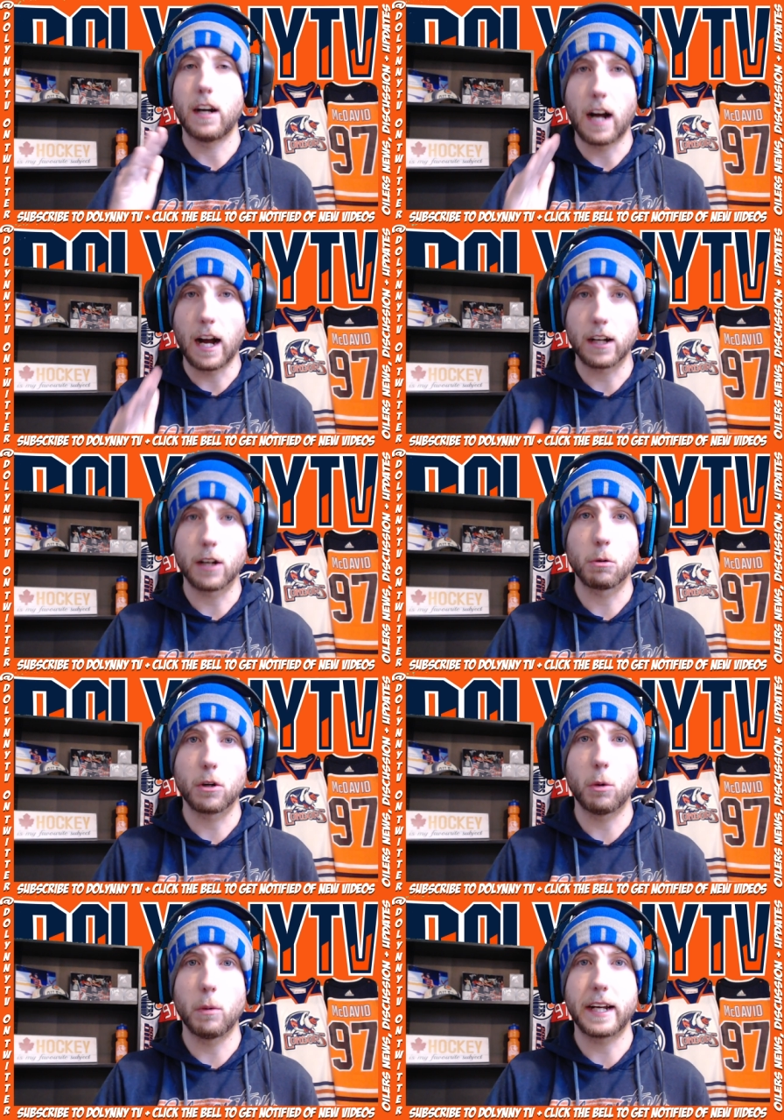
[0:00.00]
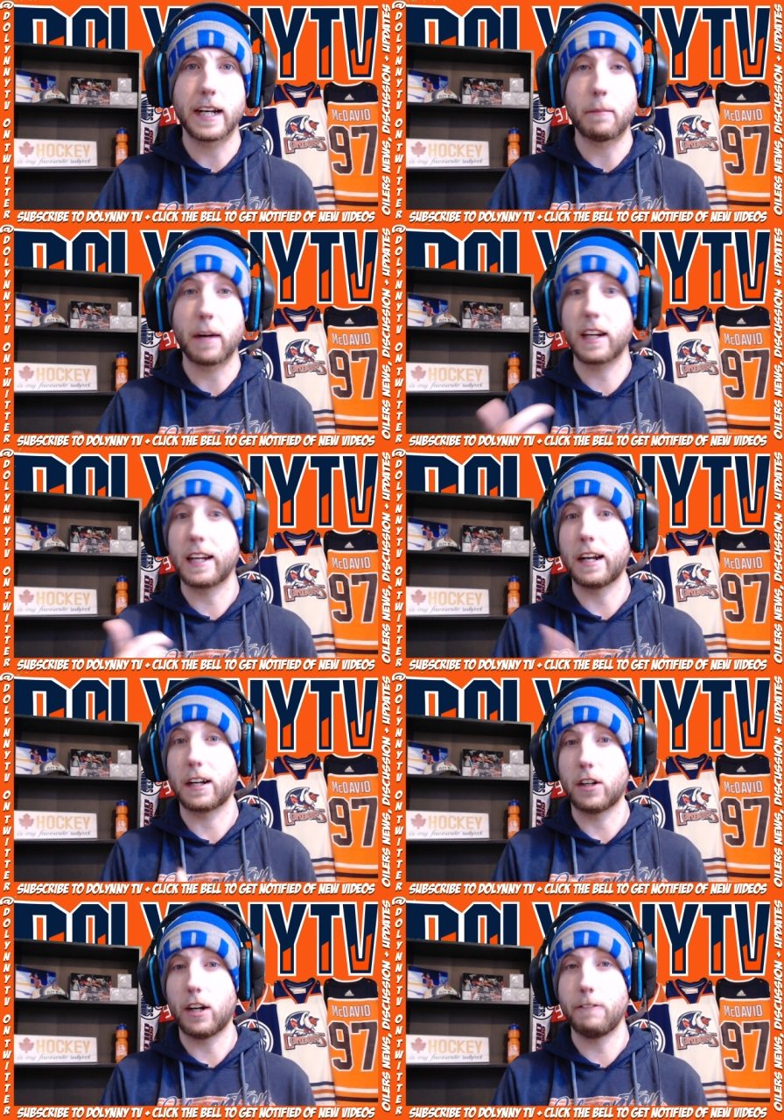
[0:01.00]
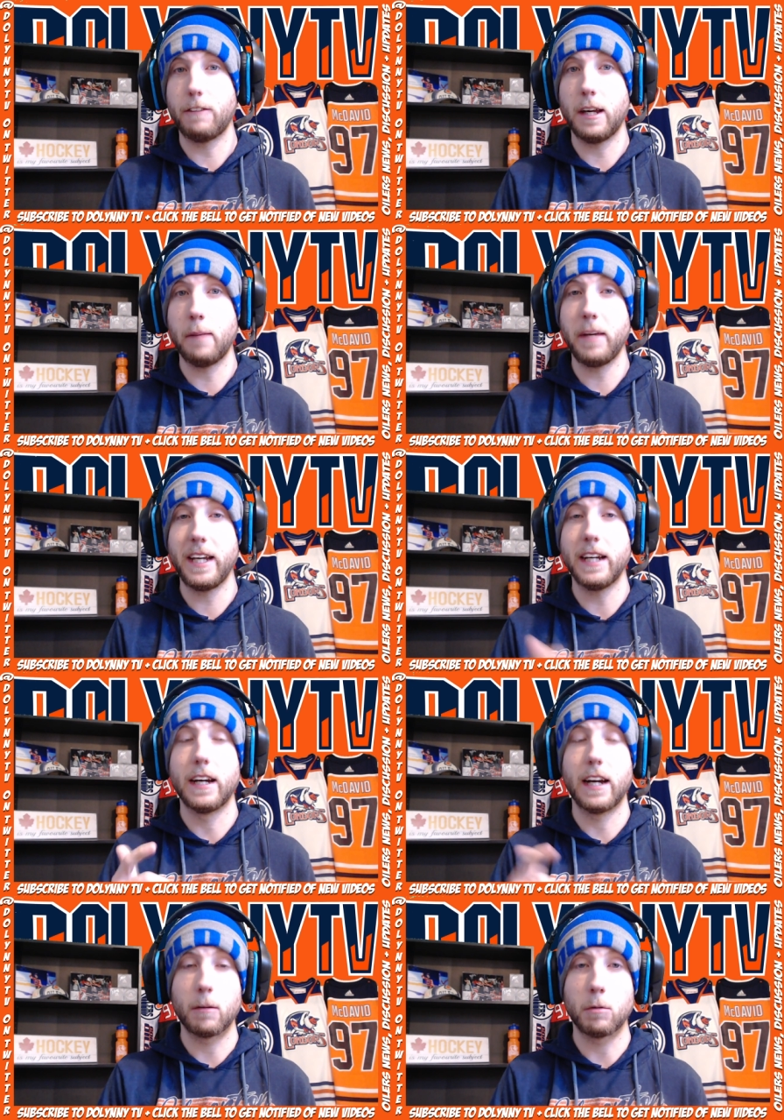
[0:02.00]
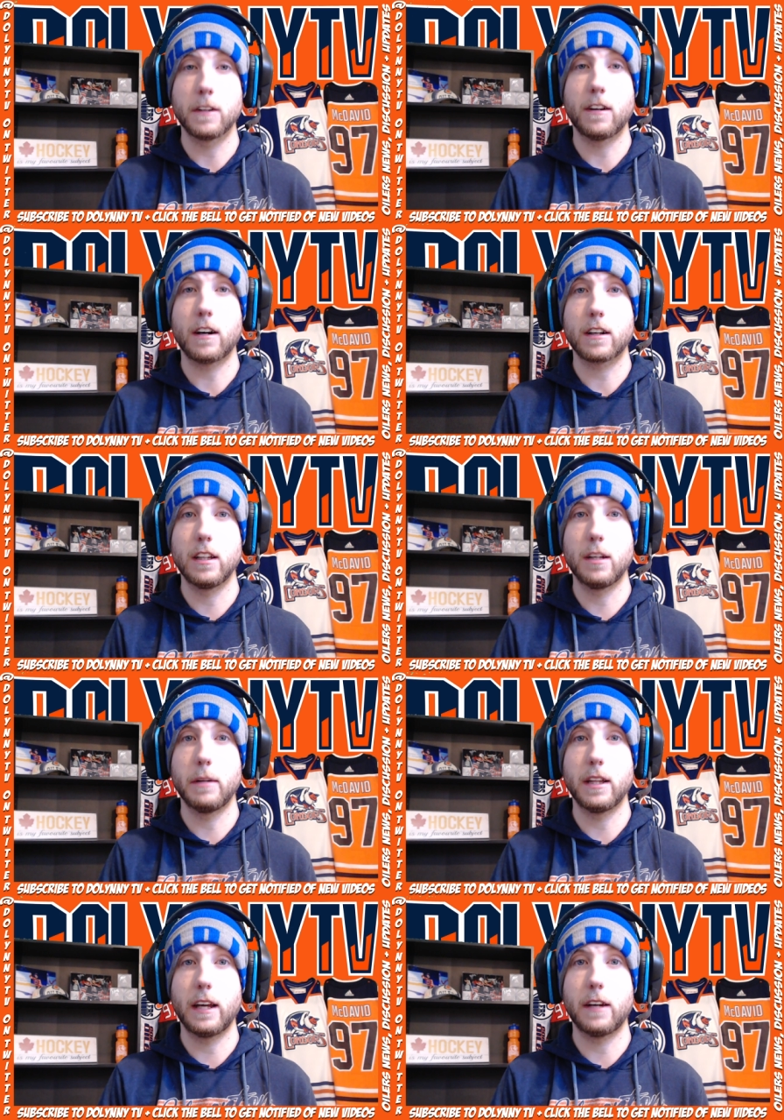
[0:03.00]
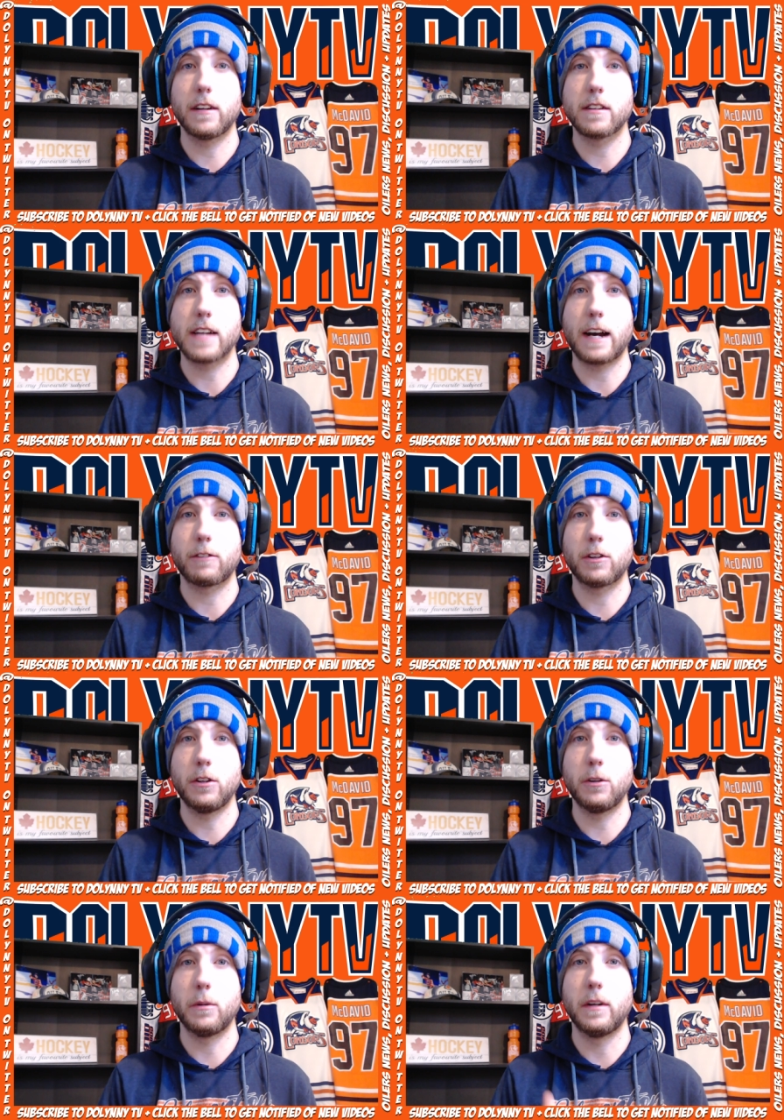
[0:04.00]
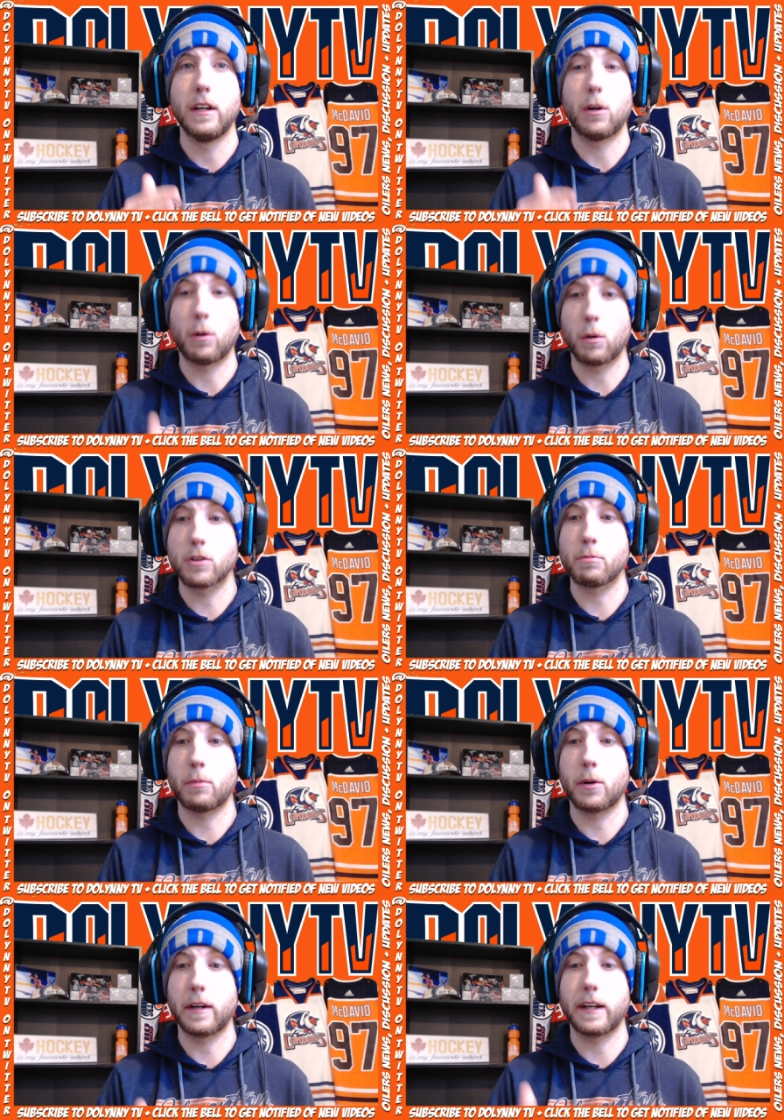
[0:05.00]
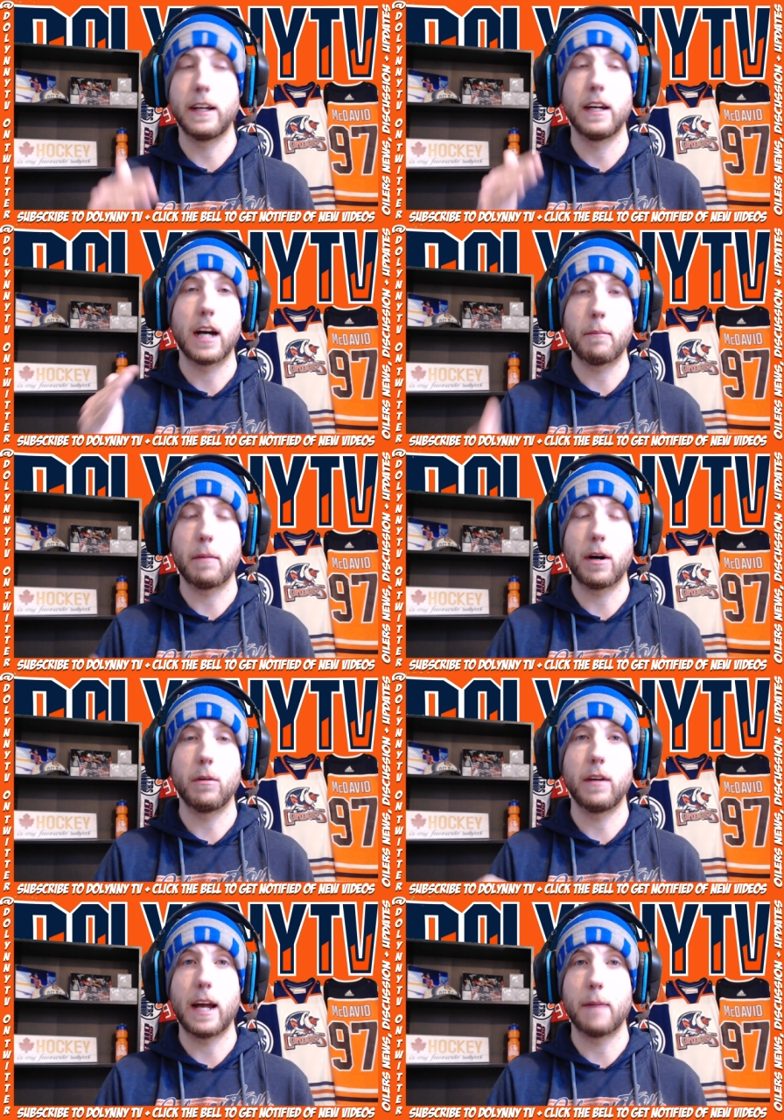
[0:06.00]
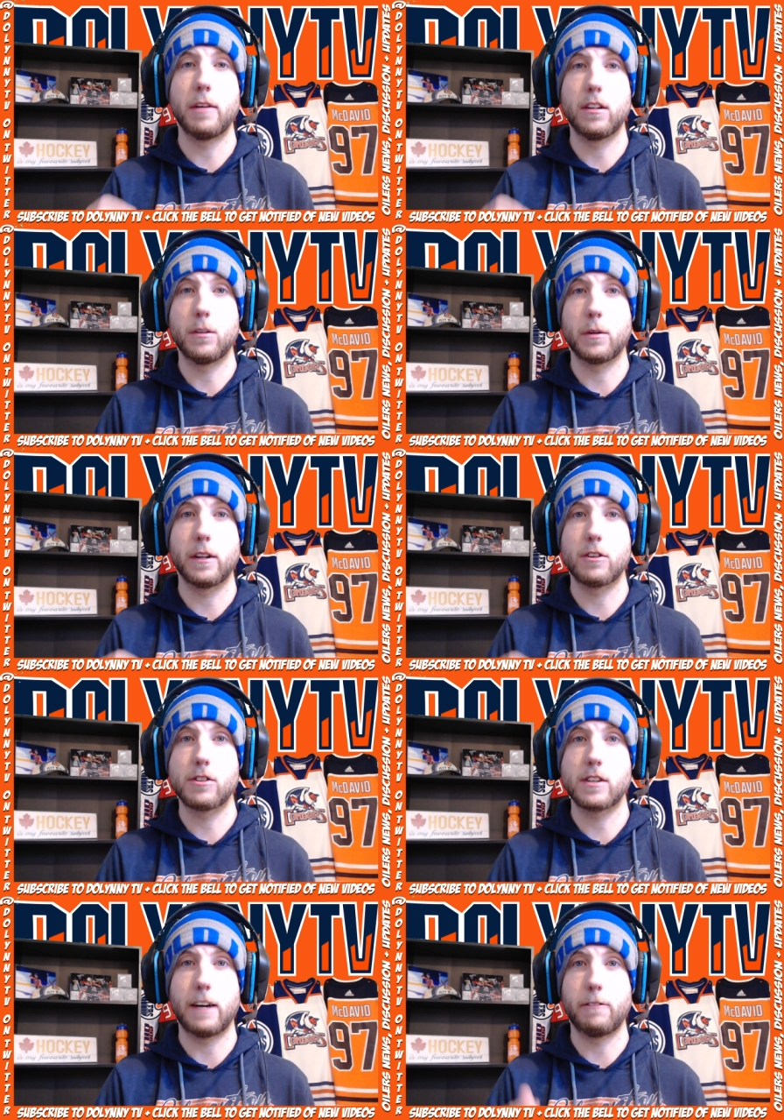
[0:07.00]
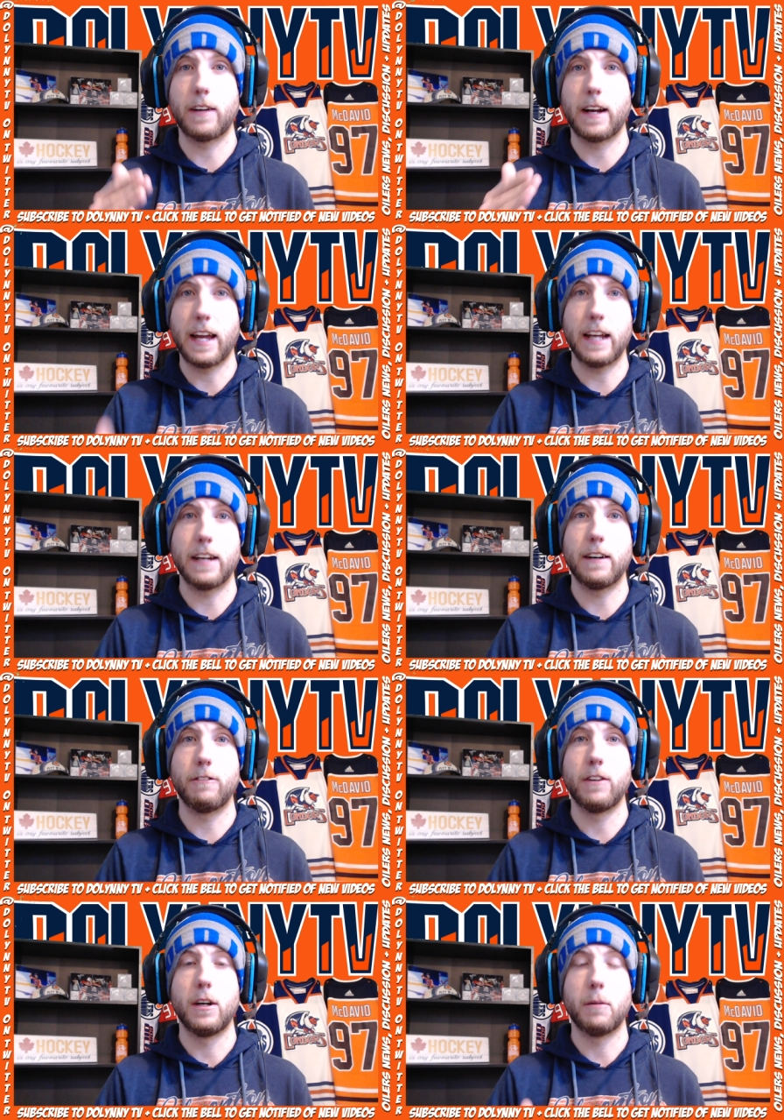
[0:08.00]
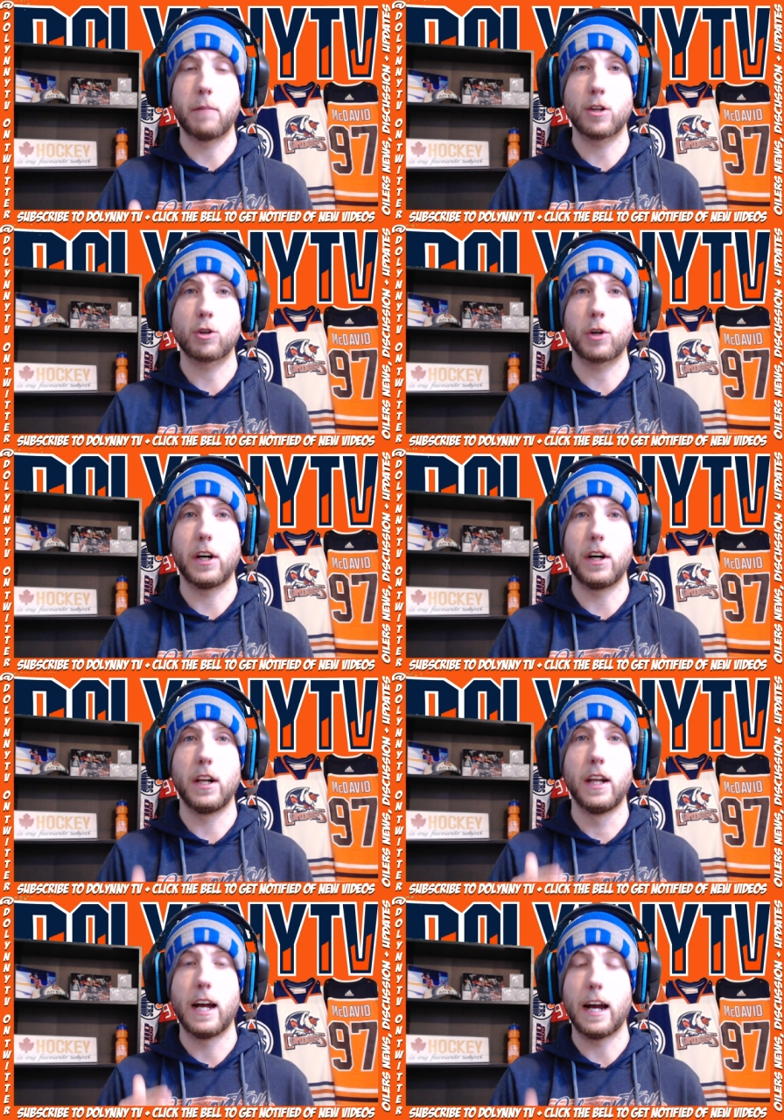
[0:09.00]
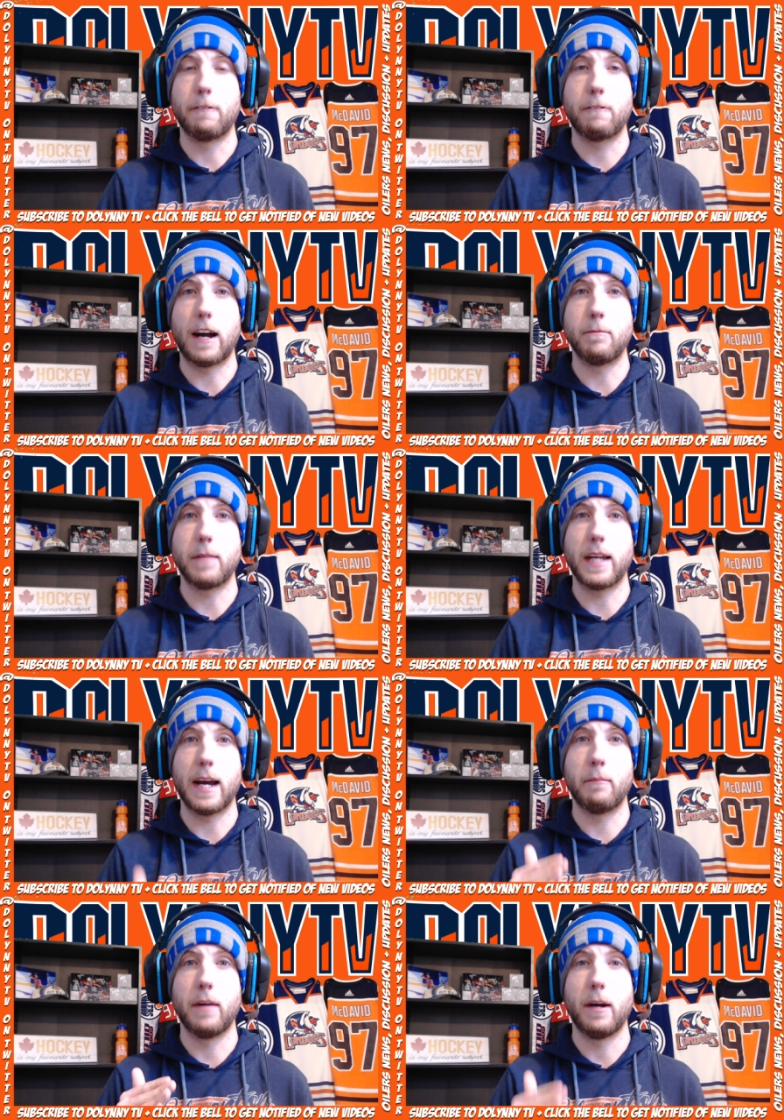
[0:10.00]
I gotta go wake up. I gotta get a coffee in me, and we'll talk a little bit later this afternoon or this morning about Edmonton Oilers stuff ahead of Montreal at 5 p.m.